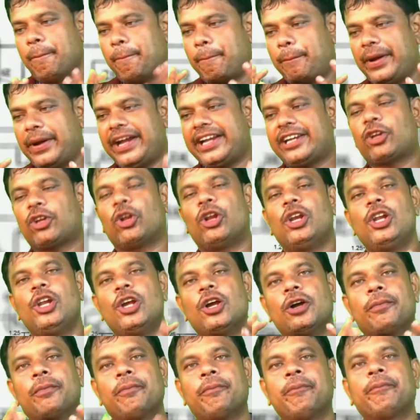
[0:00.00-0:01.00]

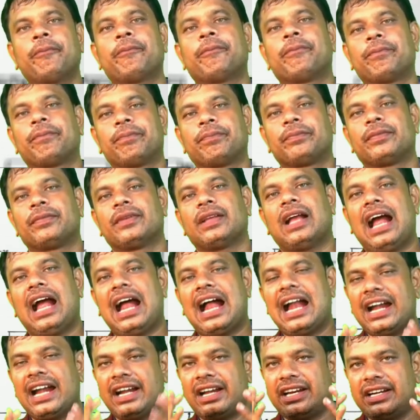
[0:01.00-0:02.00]
petroleum
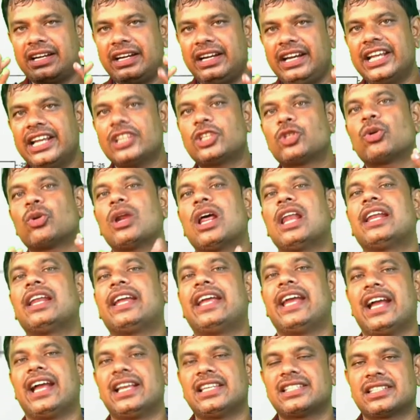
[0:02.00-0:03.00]
and natural
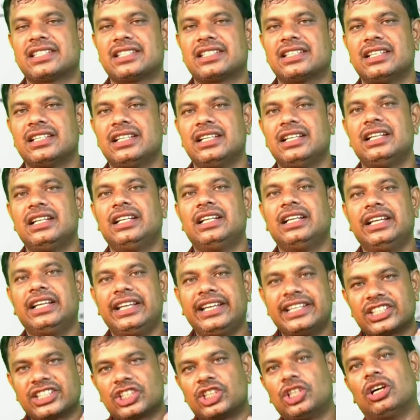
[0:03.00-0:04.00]
gas
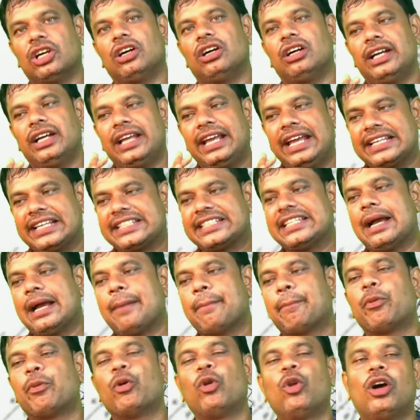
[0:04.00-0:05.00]
is the
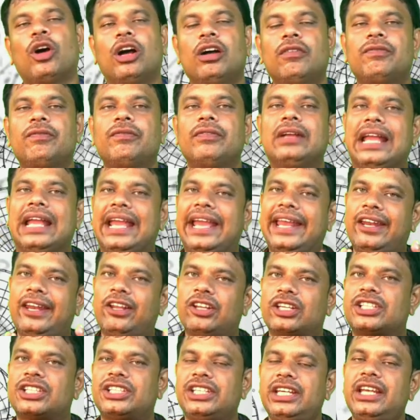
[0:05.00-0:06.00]
example of
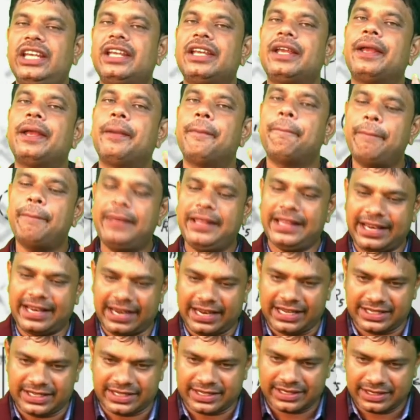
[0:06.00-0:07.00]
energy
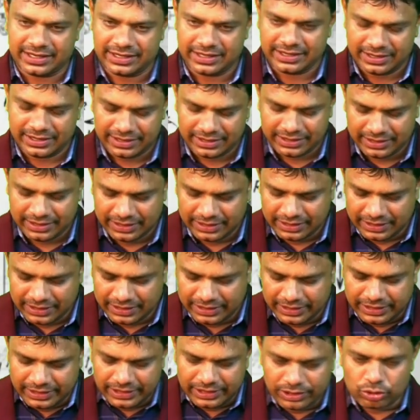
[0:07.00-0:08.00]
minerals.
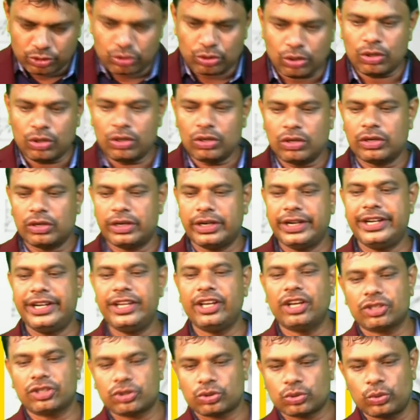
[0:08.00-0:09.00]
So
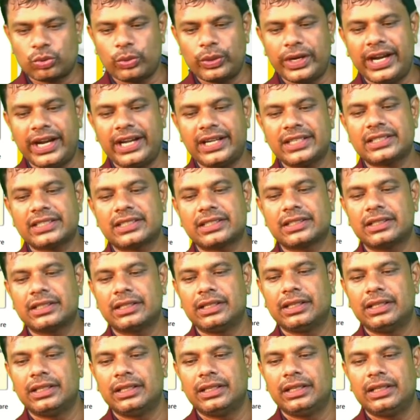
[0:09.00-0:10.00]
dear students,
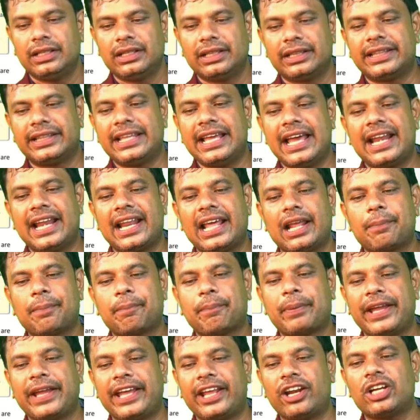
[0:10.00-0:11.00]
there are
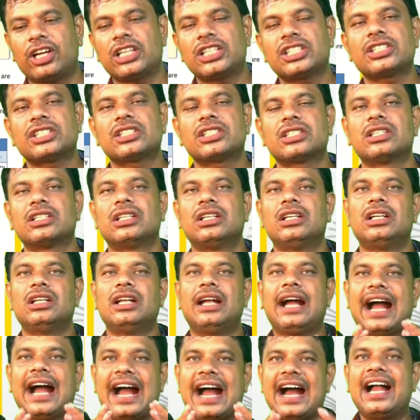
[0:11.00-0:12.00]
ferrous
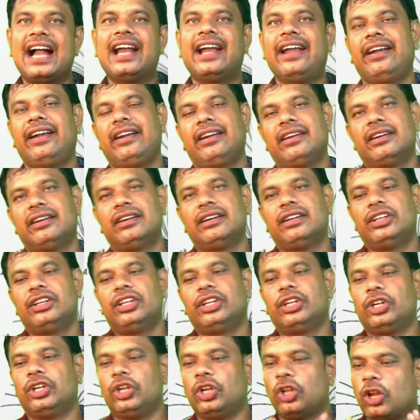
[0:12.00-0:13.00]
and
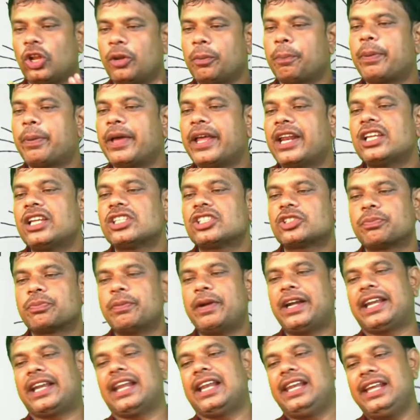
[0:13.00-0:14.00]
non-ferrous
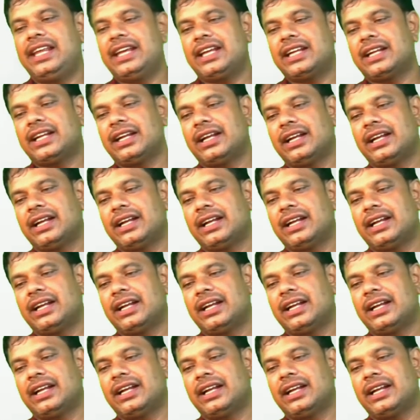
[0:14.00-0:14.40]
metallic